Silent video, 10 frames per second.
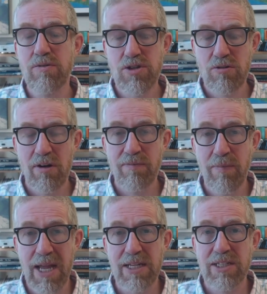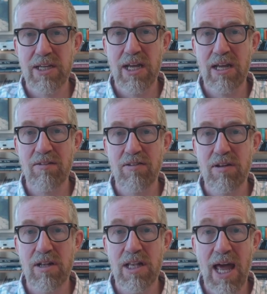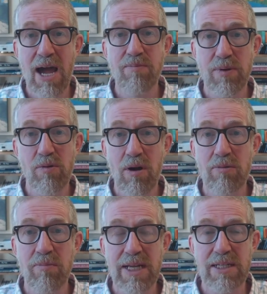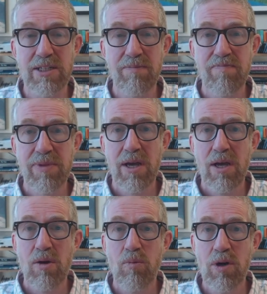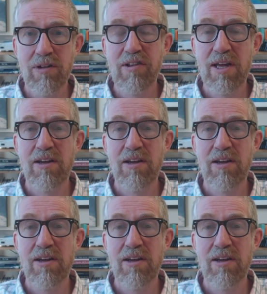some people say the future of meat is lab-grown meat.